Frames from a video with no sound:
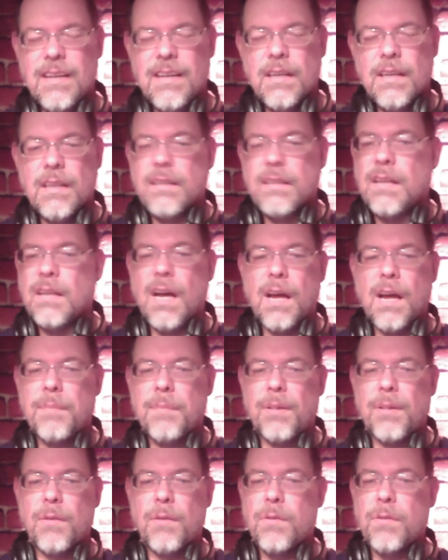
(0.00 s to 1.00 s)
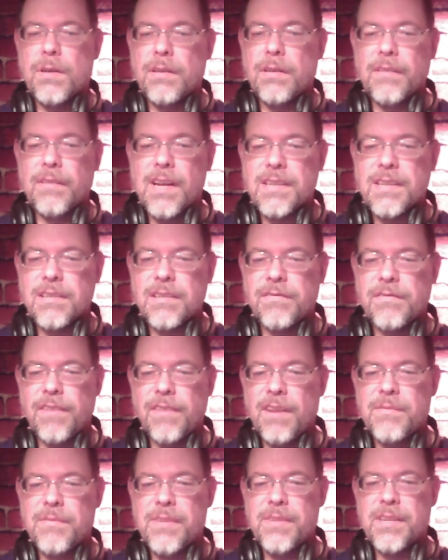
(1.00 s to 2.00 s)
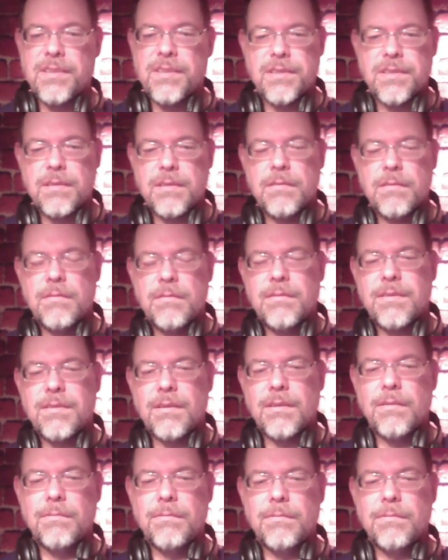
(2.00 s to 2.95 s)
Nah, I probably wouldn't have lasted 5 minutes. So.